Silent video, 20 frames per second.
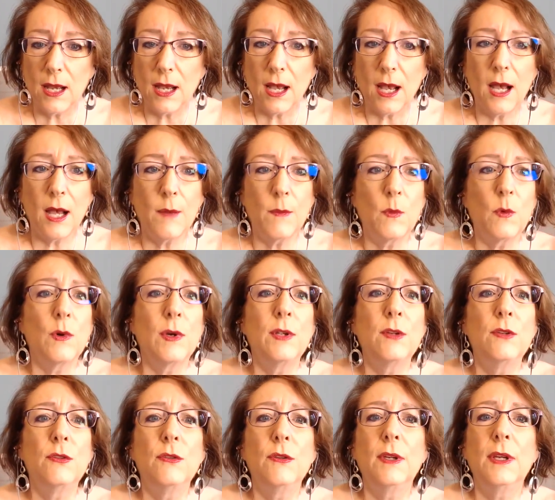I'm going
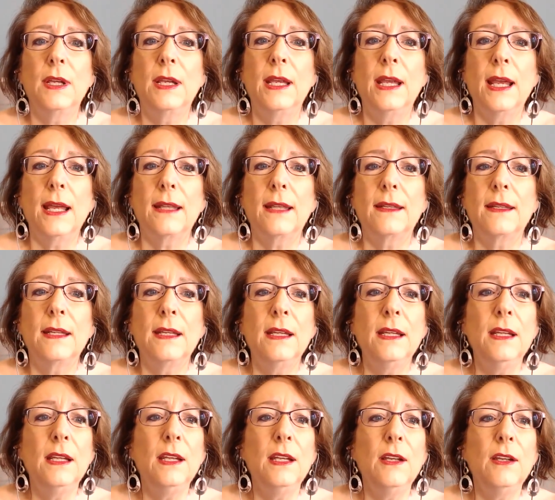to get
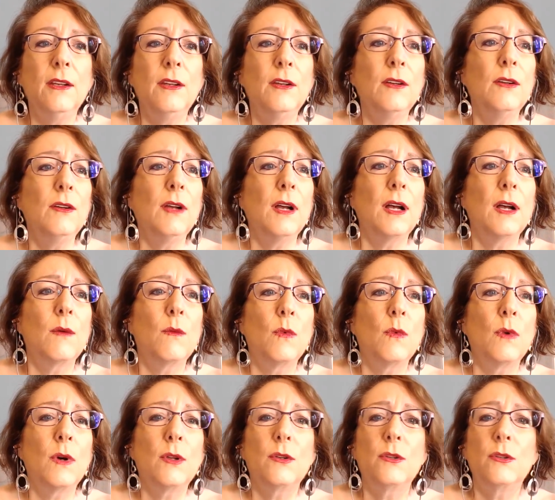here. I
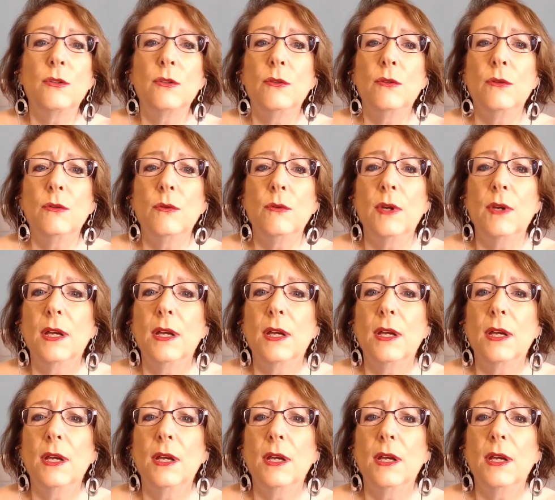want to.